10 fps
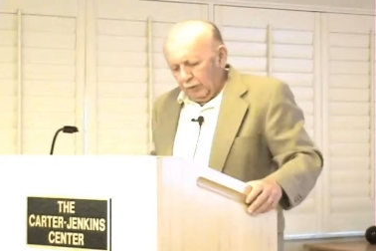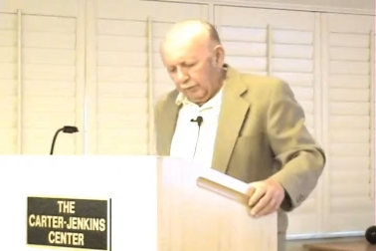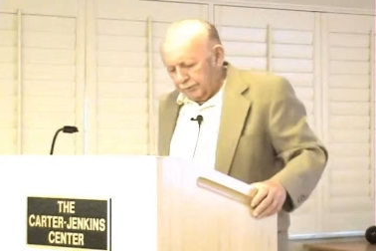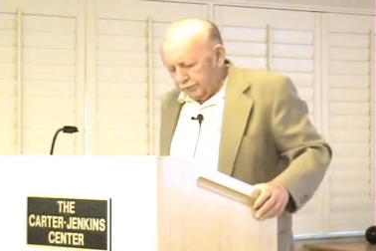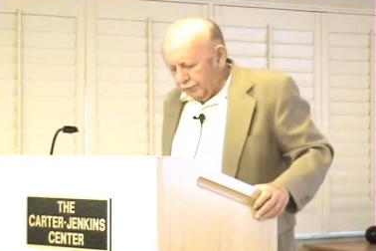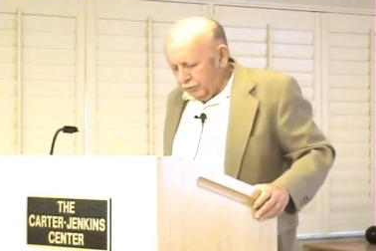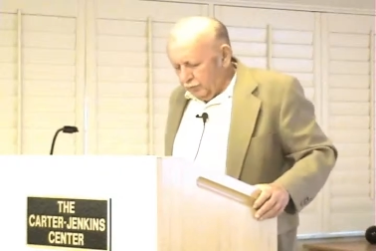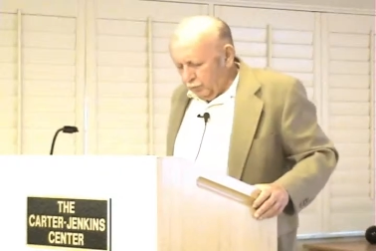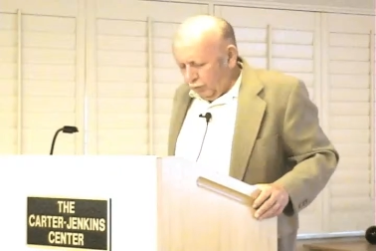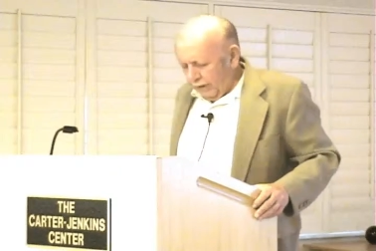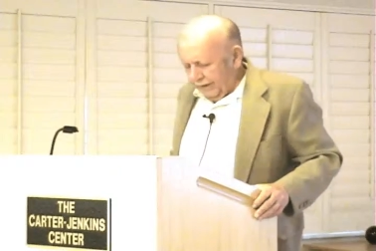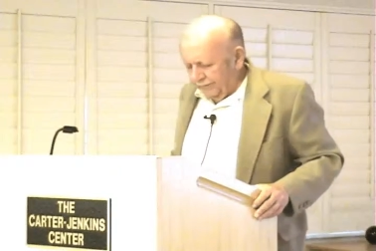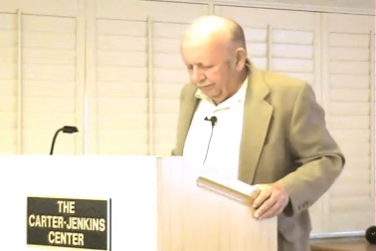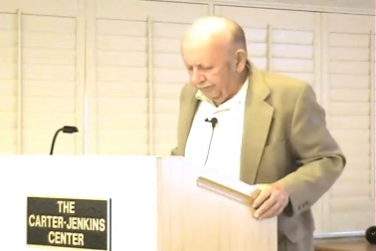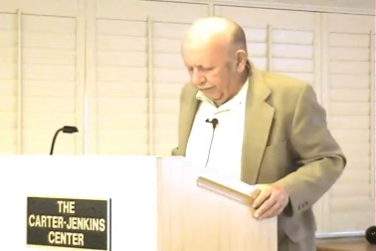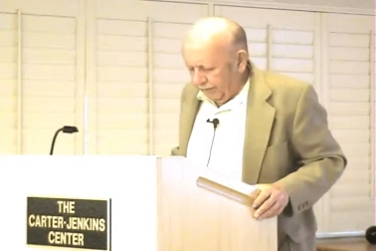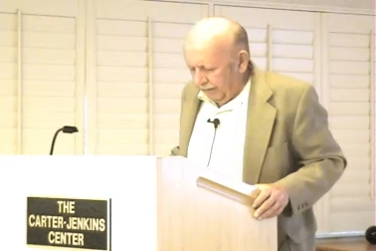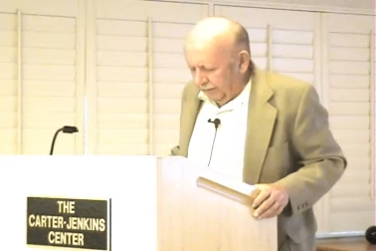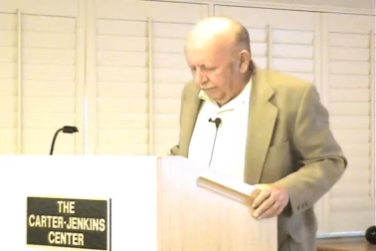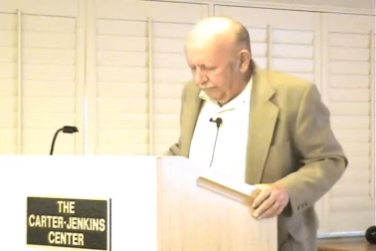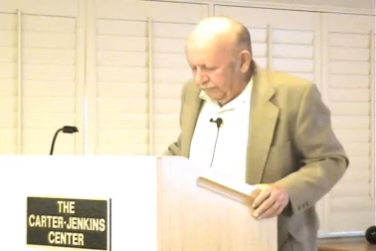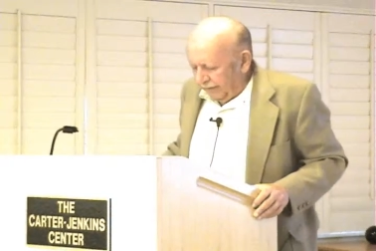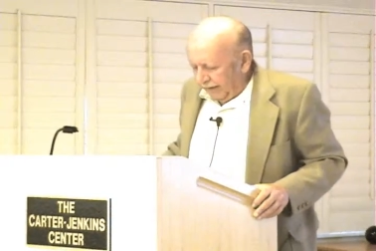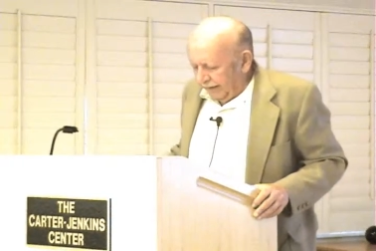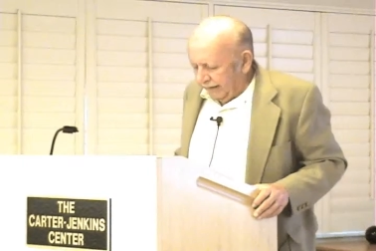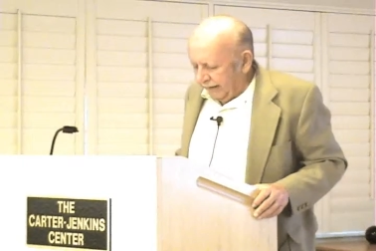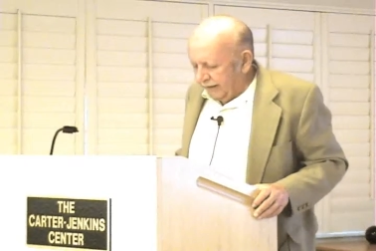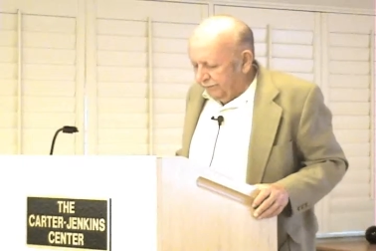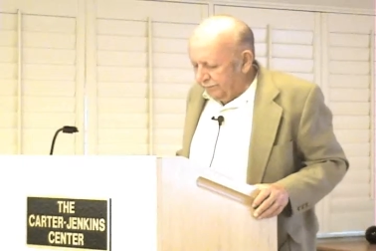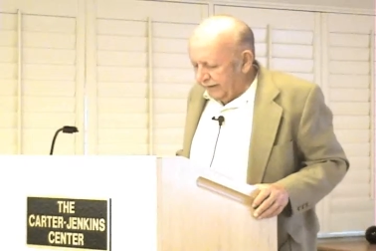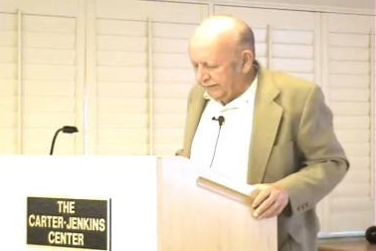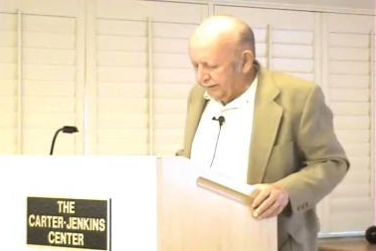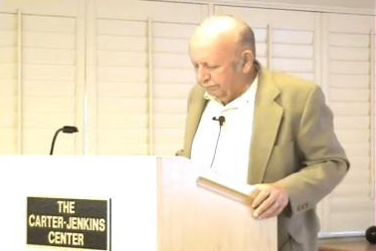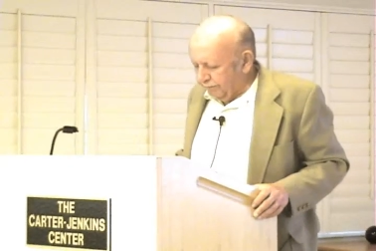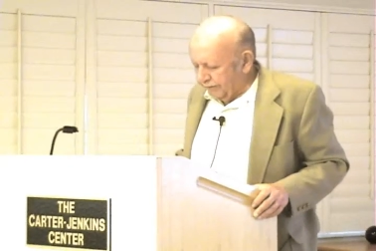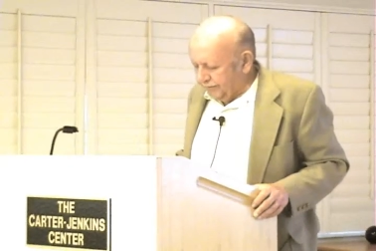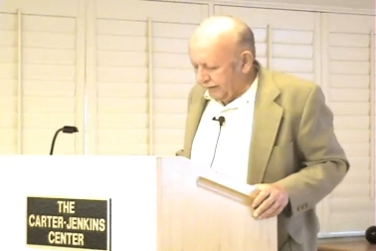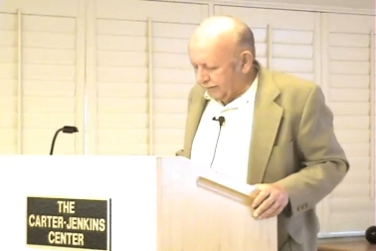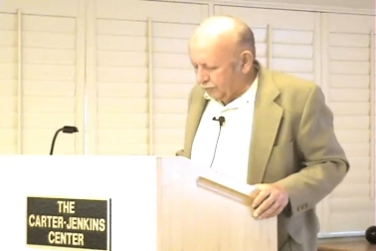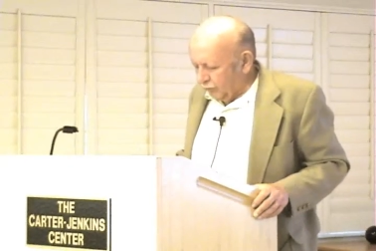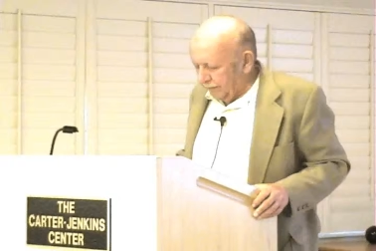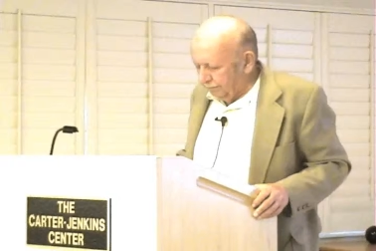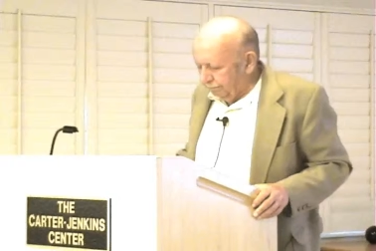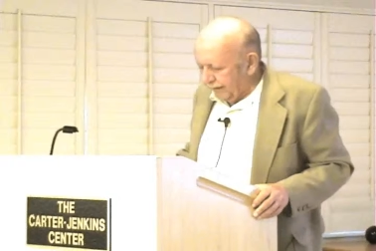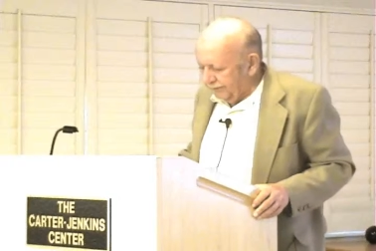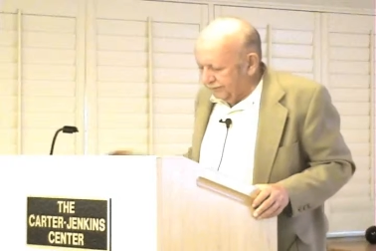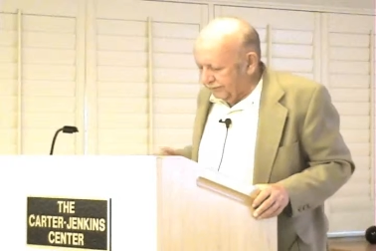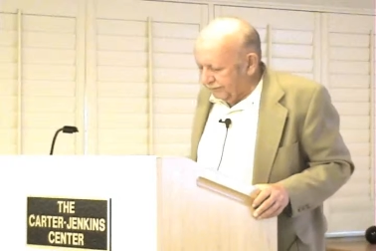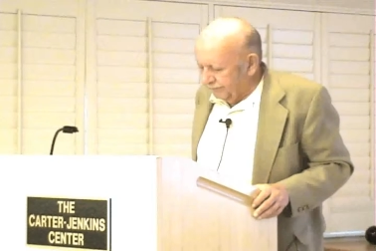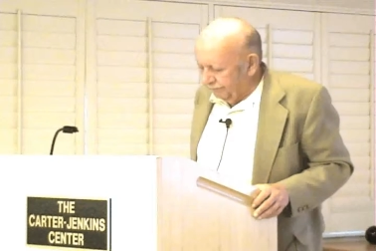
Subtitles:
obscure way an animated perceptual presence.